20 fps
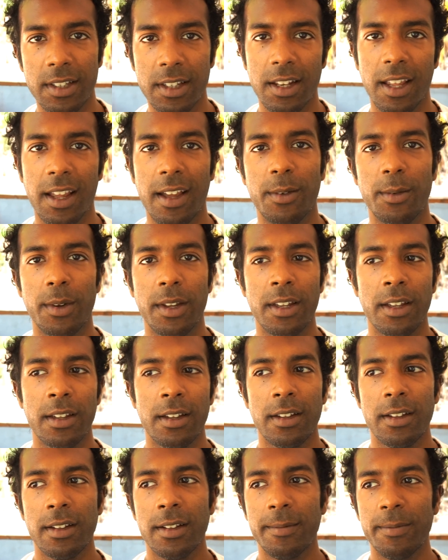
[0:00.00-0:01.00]
and how we
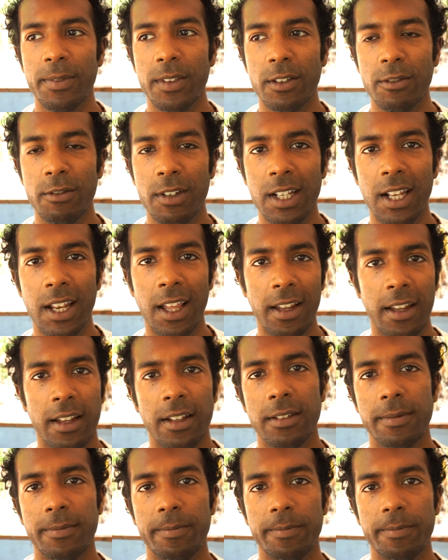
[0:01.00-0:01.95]
relay it.